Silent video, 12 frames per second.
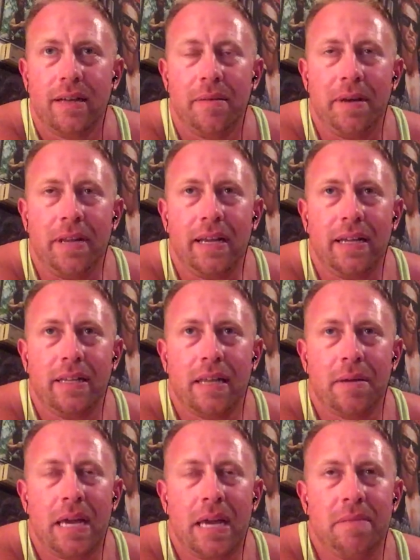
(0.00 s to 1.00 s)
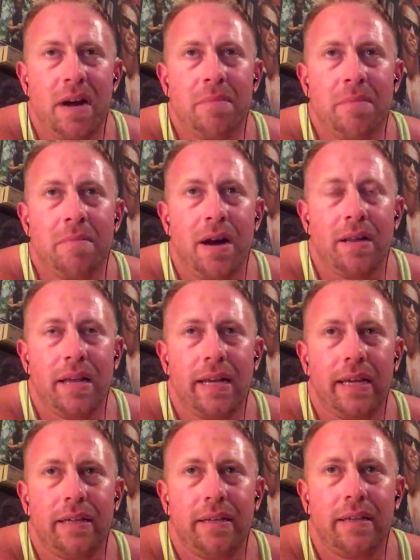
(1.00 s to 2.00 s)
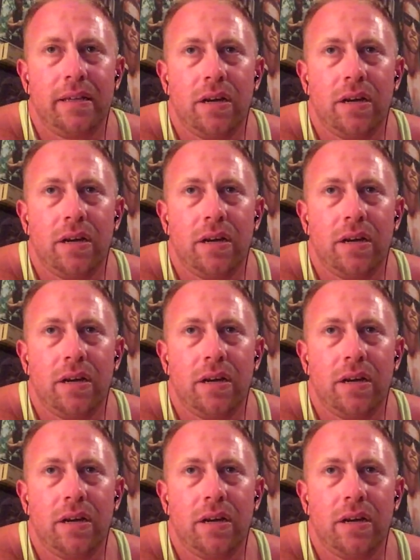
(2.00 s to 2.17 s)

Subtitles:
I mean, in my mind, like,